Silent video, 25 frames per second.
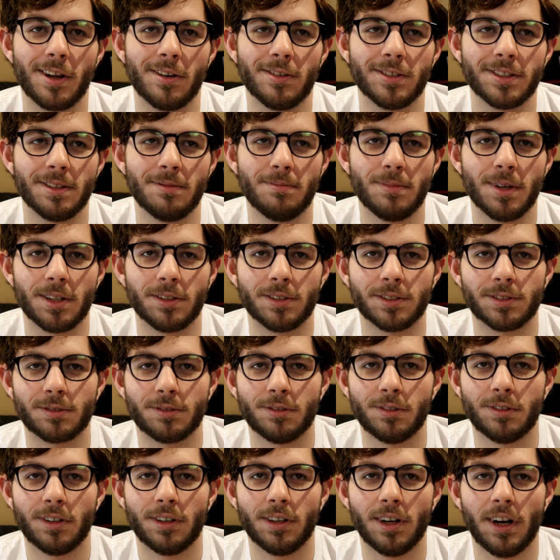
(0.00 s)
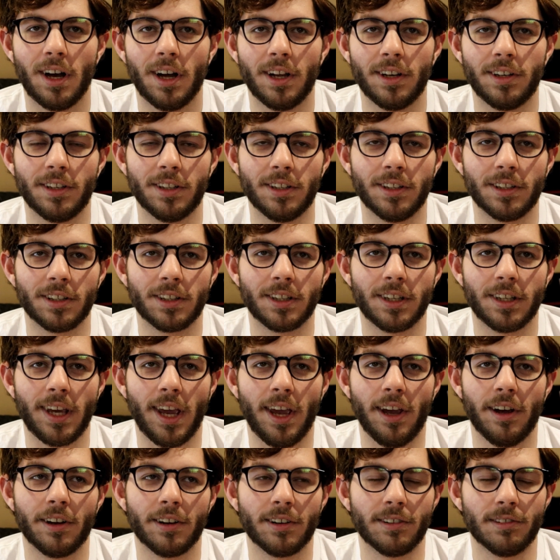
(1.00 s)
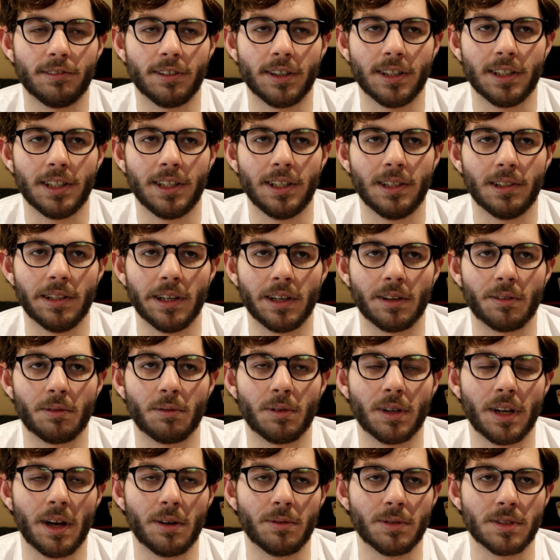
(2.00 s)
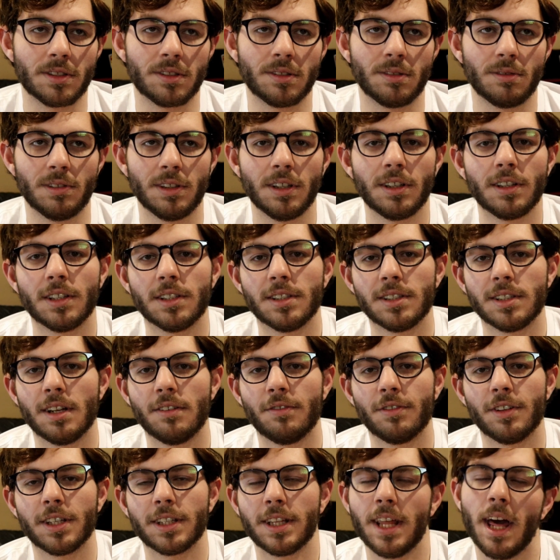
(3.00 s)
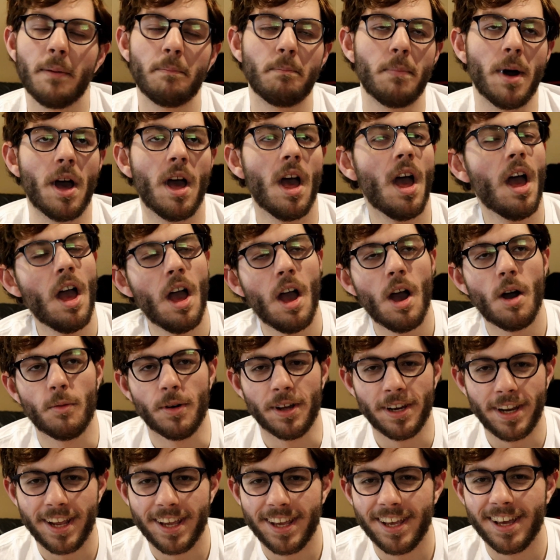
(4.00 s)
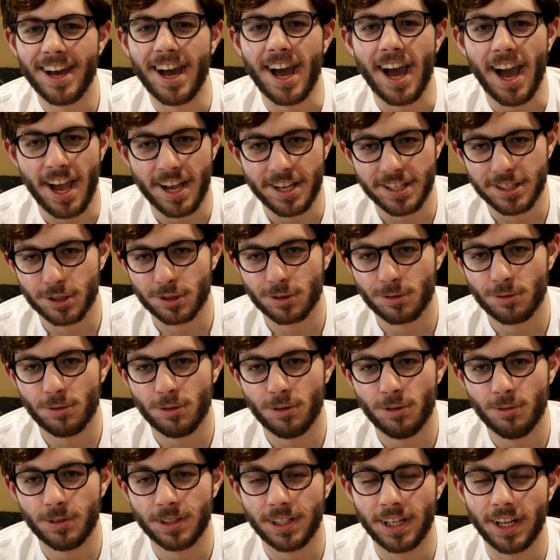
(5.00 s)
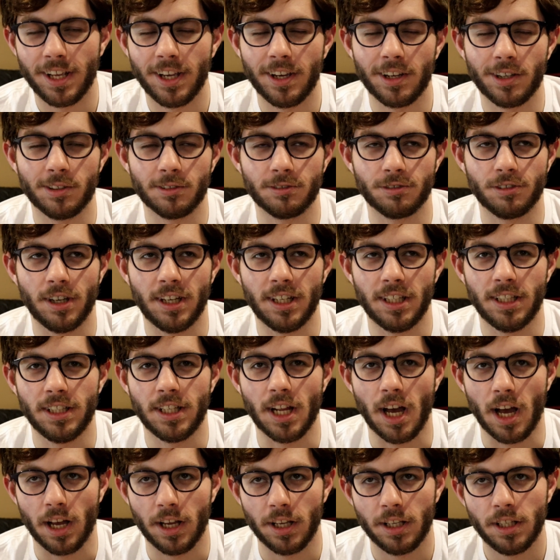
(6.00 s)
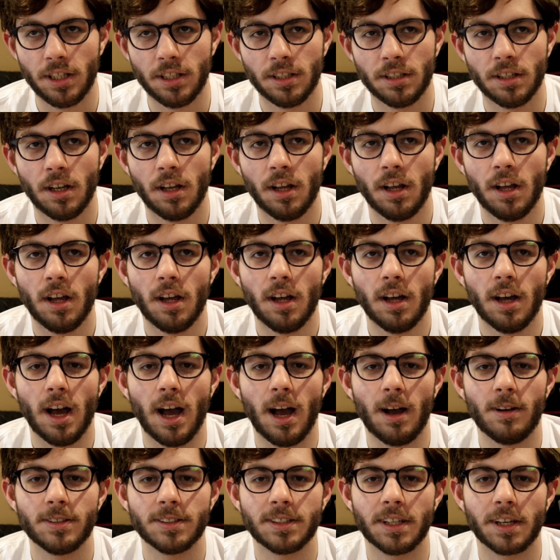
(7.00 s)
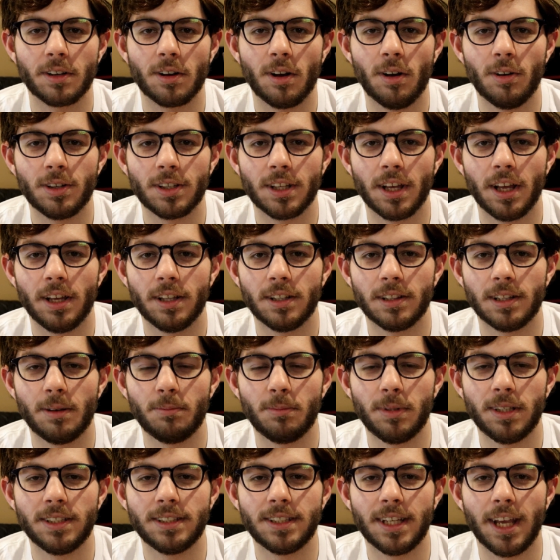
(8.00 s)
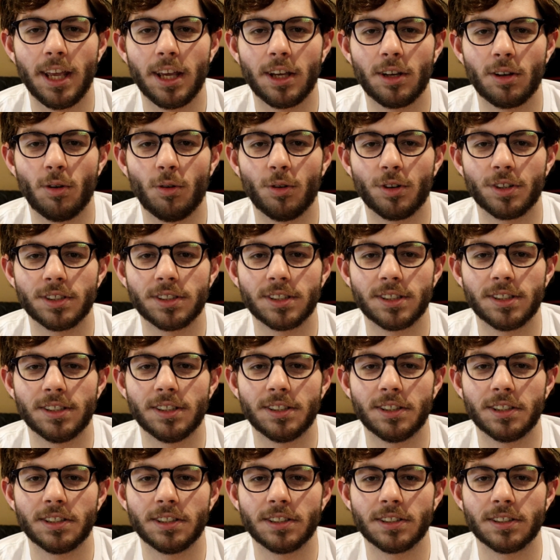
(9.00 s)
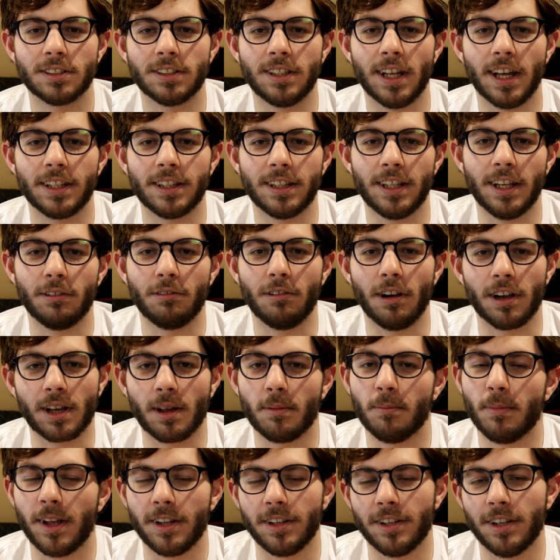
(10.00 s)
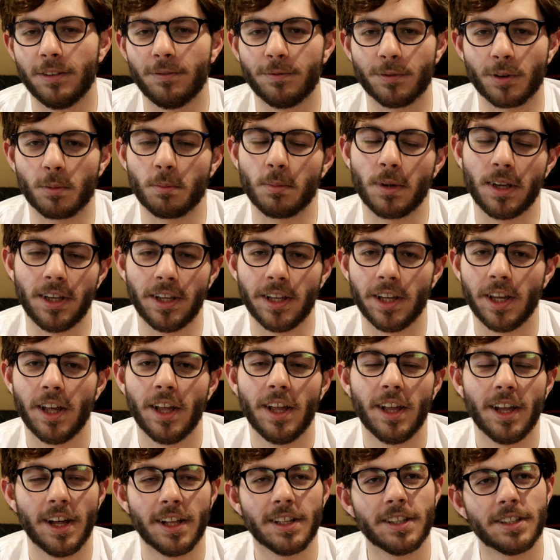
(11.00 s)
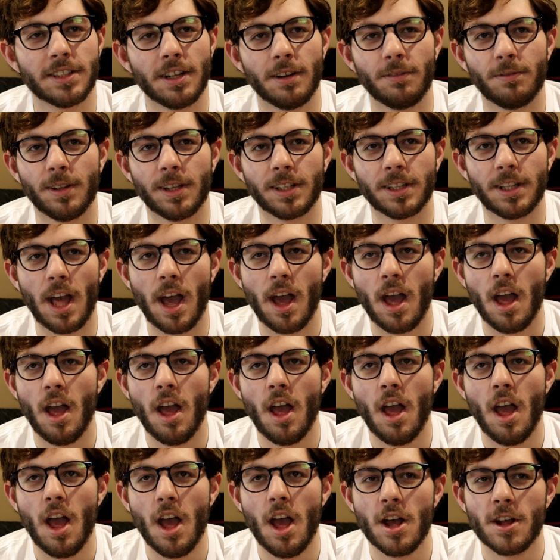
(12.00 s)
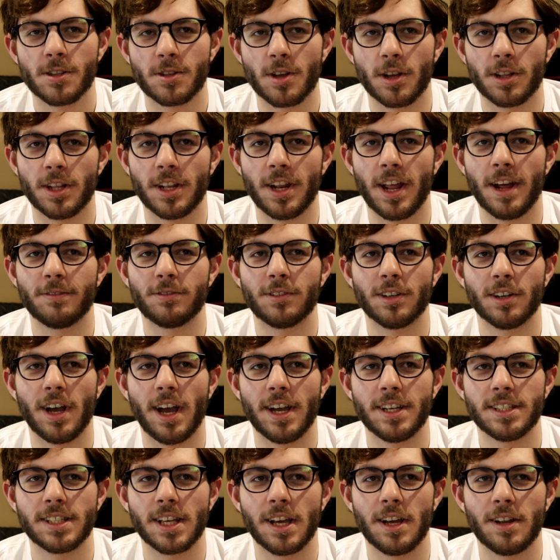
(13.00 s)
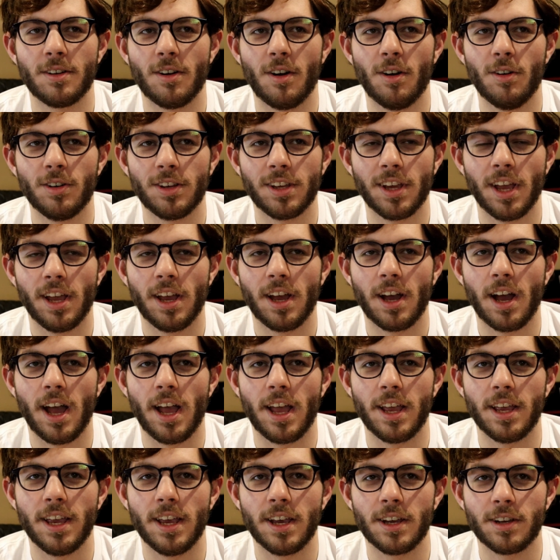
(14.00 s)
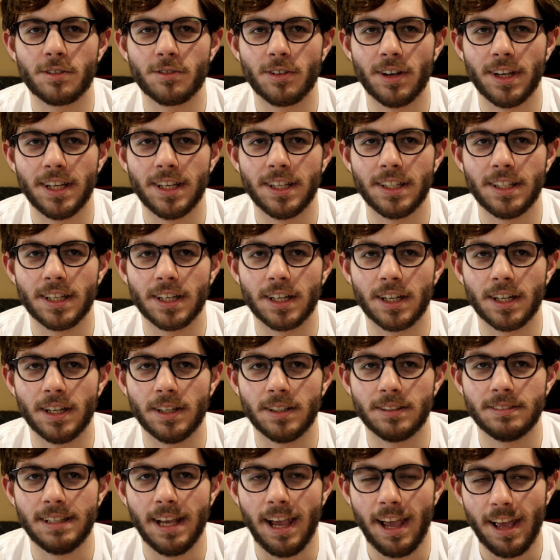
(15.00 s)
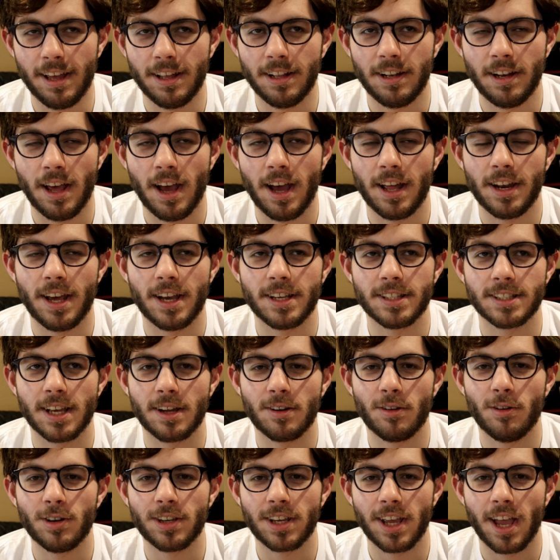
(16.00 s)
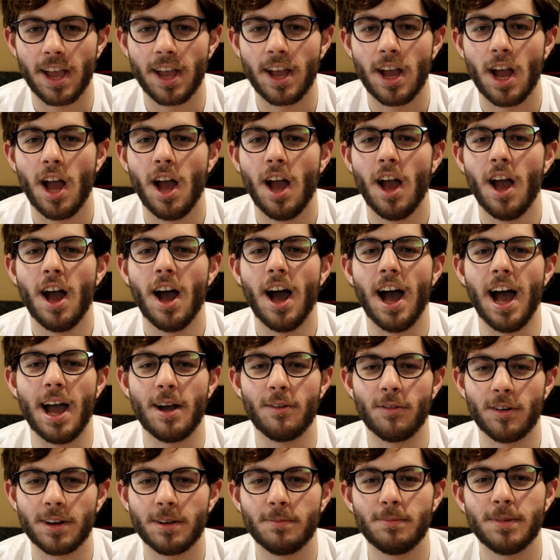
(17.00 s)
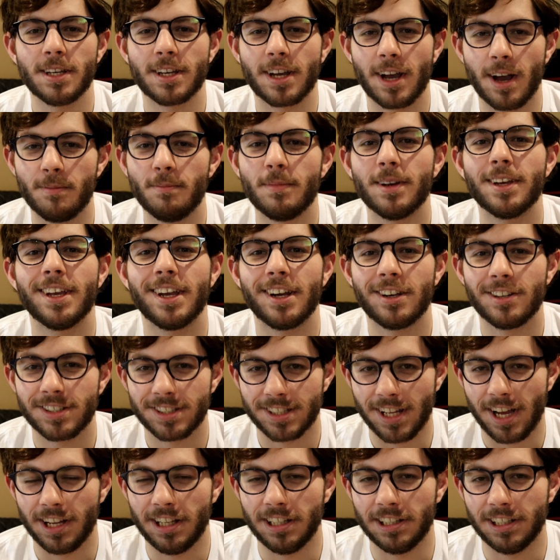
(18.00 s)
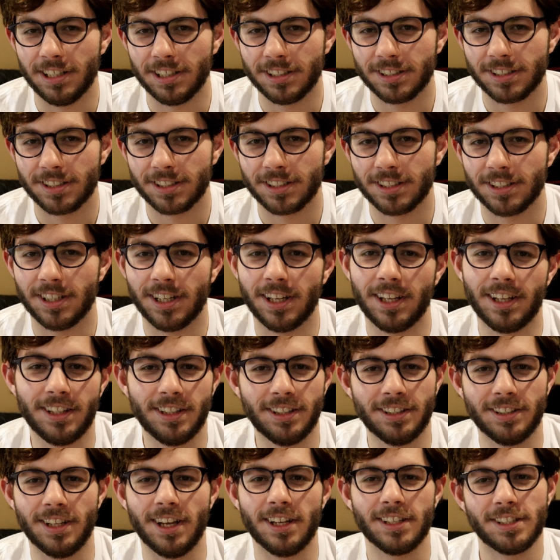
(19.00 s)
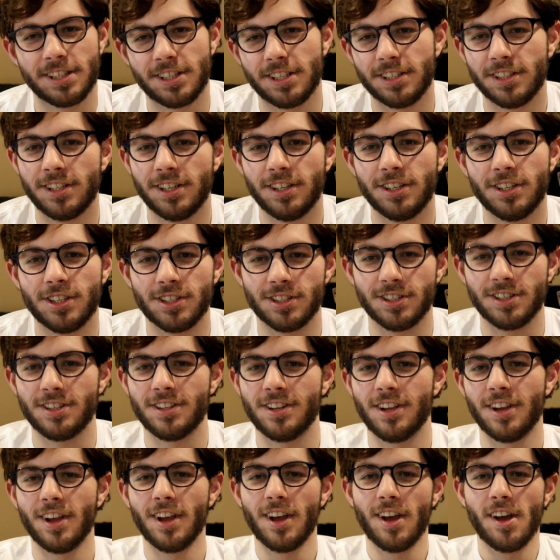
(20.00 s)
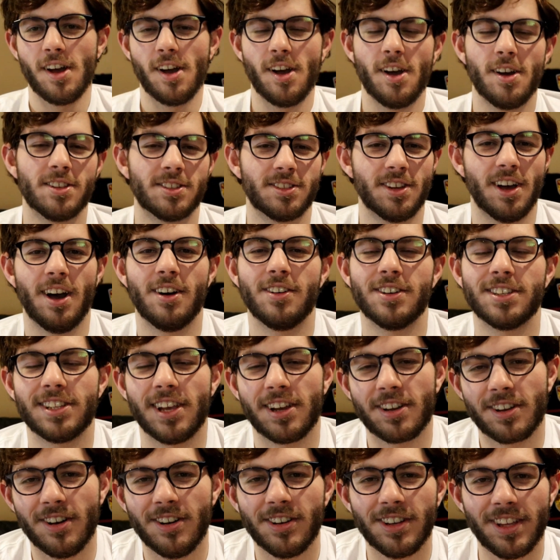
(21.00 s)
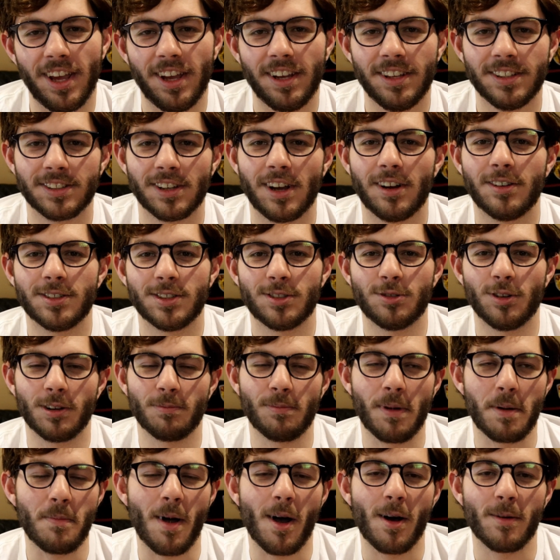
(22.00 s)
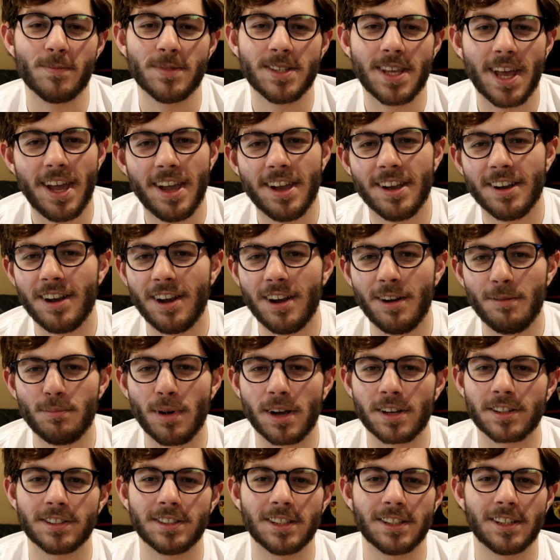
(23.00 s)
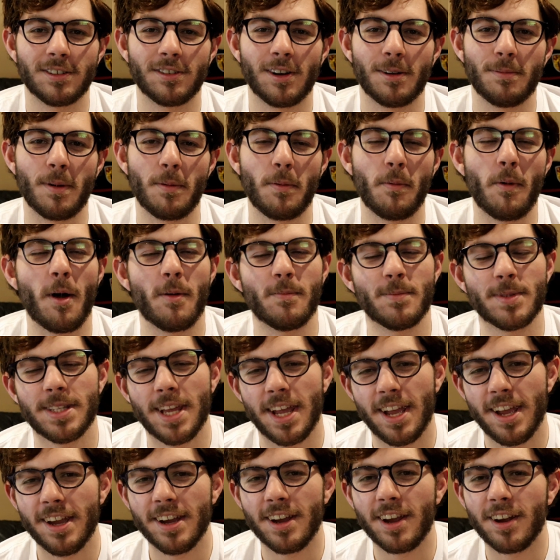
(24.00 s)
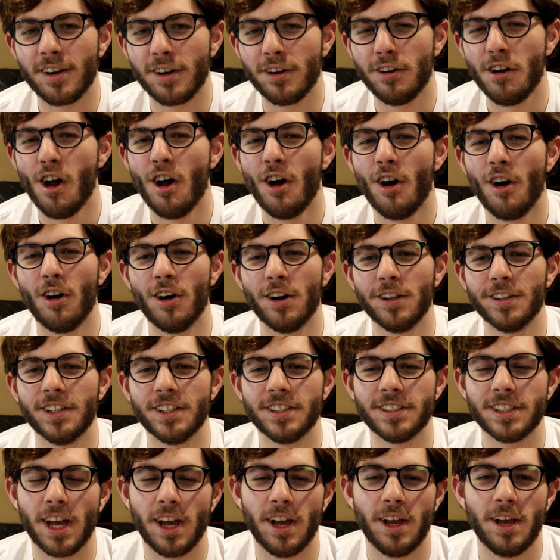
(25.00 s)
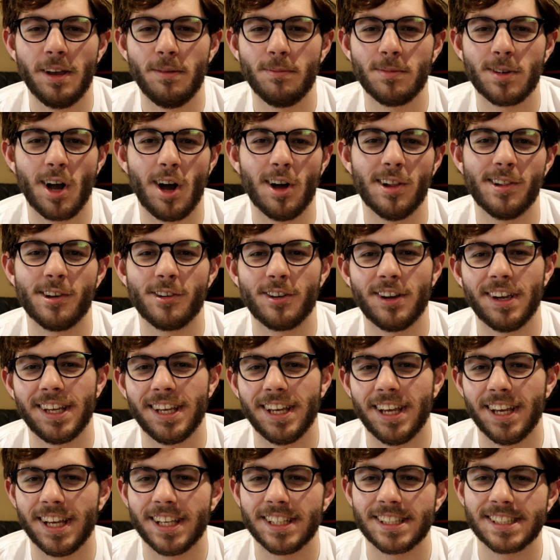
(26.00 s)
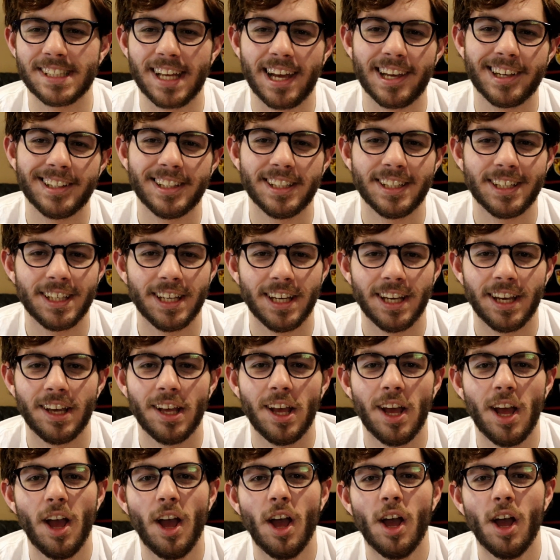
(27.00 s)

when I was in middle school, I didn't care really like what I was doing and stuff like that. But when I hit high school, when I hit grade 9, I was like, okay, let me take courses that they recommended for me and stuff like that. So then after I said, okay, I hit grade 10, and I said, okay, I want to become a hairstylist and esthetician. So I was like, okay, so I was doing my mom's hair, practicing on my mom's hair all the time, coloring it, styling it,